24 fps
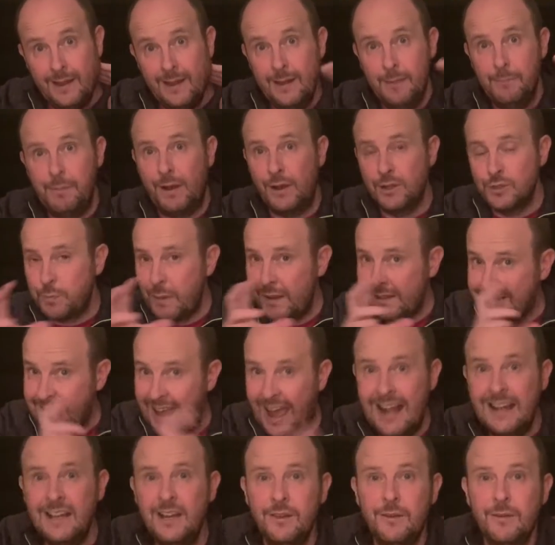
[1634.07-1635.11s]
because we'll
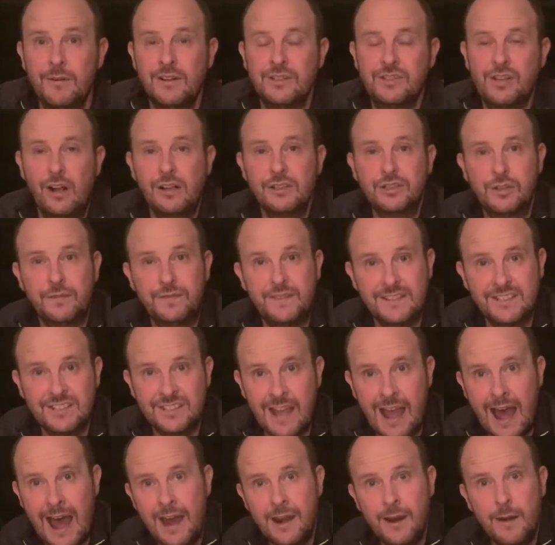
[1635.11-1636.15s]
tell you the results of the
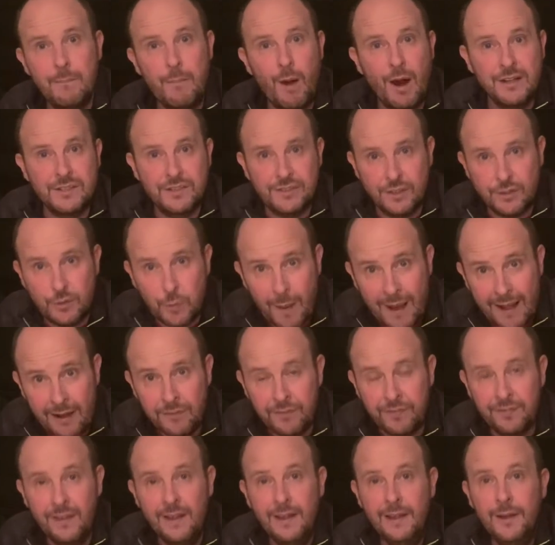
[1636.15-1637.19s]
scan on March the
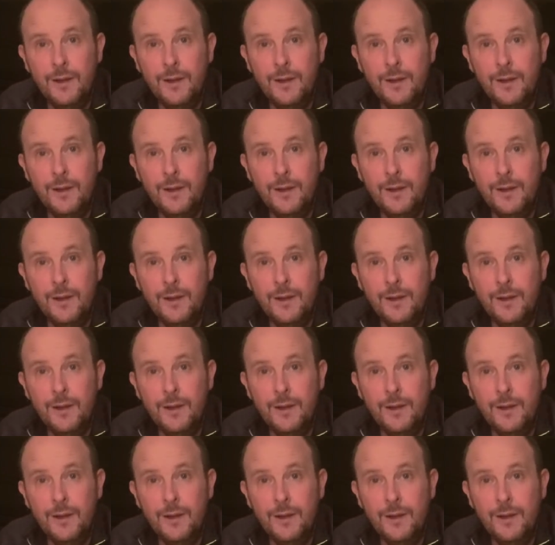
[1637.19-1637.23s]
12th.